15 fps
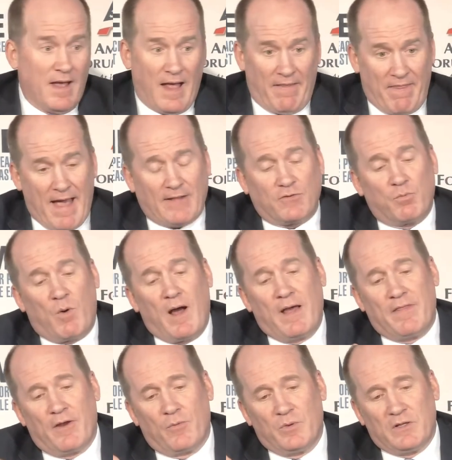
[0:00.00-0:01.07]
And that's why
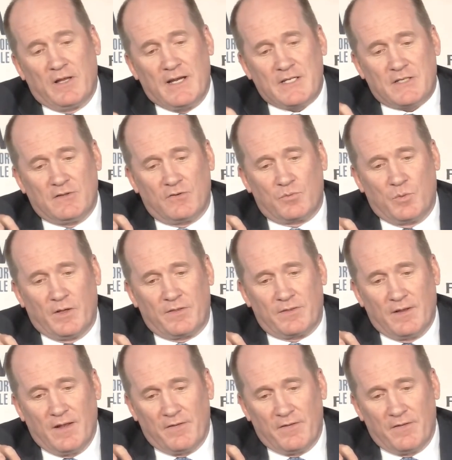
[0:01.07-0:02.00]
their relations with